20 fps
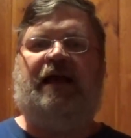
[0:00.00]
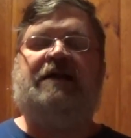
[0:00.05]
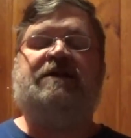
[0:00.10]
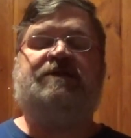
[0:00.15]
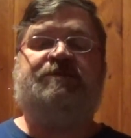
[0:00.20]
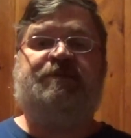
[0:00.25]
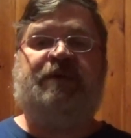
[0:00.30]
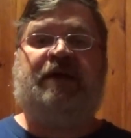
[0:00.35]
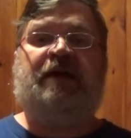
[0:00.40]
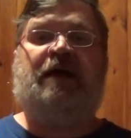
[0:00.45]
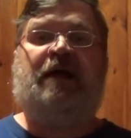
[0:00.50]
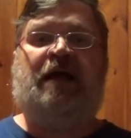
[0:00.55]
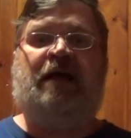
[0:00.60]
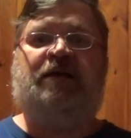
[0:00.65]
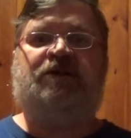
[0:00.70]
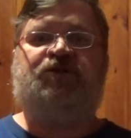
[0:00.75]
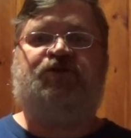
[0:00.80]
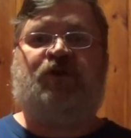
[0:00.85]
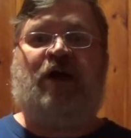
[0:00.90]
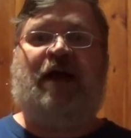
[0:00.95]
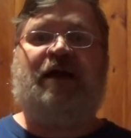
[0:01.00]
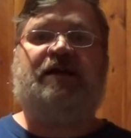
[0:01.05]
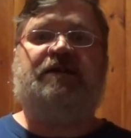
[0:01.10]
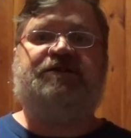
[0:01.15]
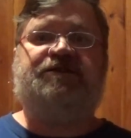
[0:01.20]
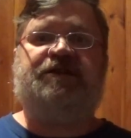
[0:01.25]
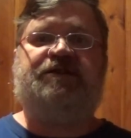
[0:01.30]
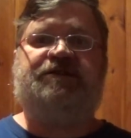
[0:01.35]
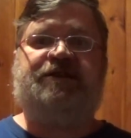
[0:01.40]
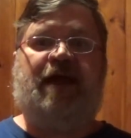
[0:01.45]
is because Trachis
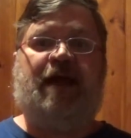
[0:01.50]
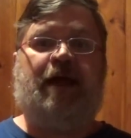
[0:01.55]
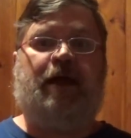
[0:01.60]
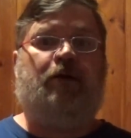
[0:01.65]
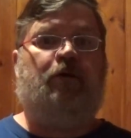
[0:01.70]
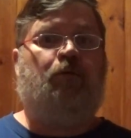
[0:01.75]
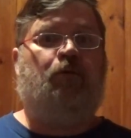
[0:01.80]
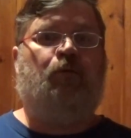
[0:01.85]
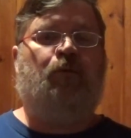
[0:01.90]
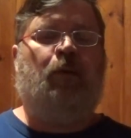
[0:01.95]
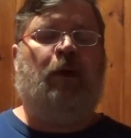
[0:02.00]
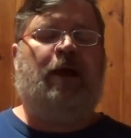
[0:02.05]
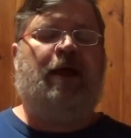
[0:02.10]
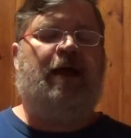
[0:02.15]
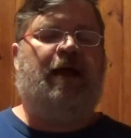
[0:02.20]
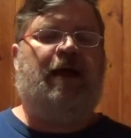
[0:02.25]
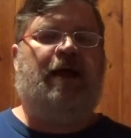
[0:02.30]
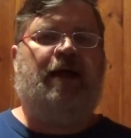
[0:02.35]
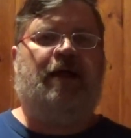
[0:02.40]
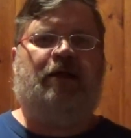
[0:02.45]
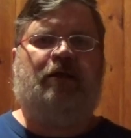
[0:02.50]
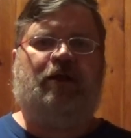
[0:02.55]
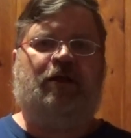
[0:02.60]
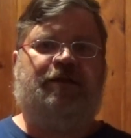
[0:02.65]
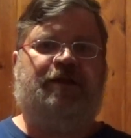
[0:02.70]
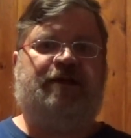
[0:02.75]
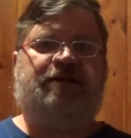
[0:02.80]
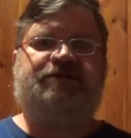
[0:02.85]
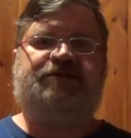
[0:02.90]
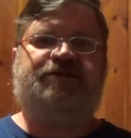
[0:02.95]
says, hey, when
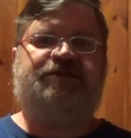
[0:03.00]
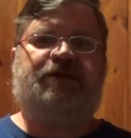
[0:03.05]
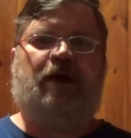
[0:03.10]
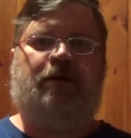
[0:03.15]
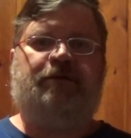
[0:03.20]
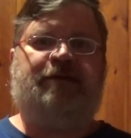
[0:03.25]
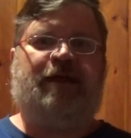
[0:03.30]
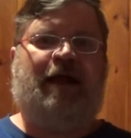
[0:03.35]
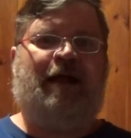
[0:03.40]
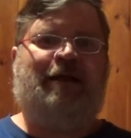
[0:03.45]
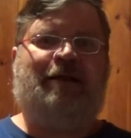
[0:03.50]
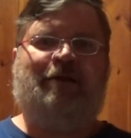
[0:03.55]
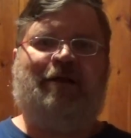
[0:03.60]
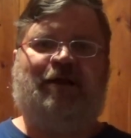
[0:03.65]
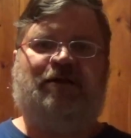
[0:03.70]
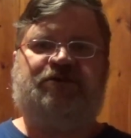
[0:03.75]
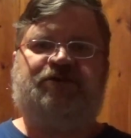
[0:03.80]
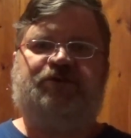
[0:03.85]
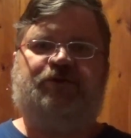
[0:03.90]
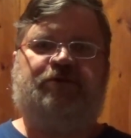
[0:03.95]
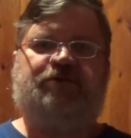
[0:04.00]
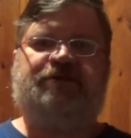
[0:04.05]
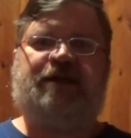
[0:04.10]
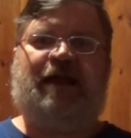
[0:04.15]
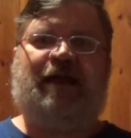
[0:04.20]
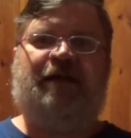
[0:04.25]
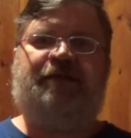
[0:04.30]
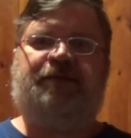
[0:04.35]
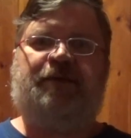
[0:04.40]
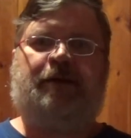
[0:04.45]
this is all done, as soon as I
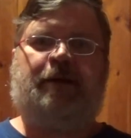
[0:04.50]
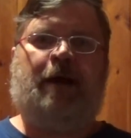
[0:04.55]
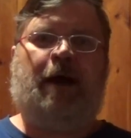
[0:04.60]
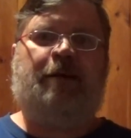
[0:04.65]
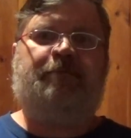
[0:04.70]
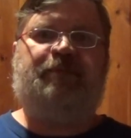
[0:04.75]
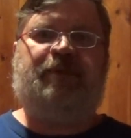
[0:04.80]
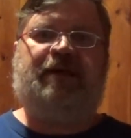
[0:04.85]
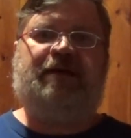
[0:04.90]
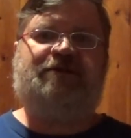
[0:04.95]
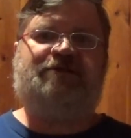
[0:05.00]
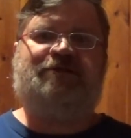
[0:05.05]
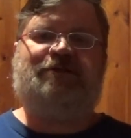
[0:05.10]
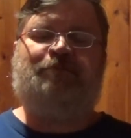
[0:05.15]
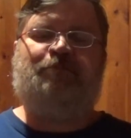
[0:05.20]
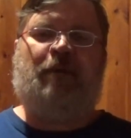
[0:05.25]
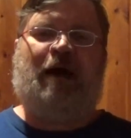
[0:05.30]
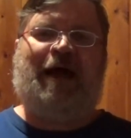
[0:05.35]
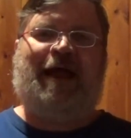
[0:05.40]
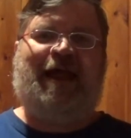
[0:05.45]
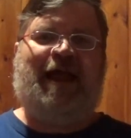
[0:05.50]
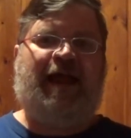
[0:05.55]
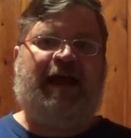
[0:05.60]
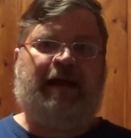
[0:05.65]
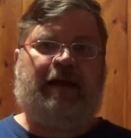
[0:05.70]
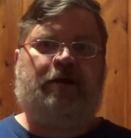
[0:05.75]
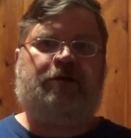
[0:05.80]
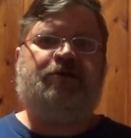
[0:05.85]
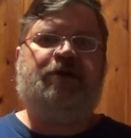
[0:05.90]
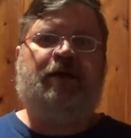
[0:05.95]
get the copies in my
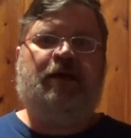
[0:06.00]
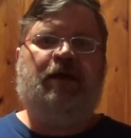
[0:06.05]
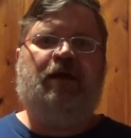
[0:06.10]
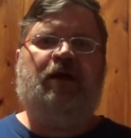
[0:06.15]
hand,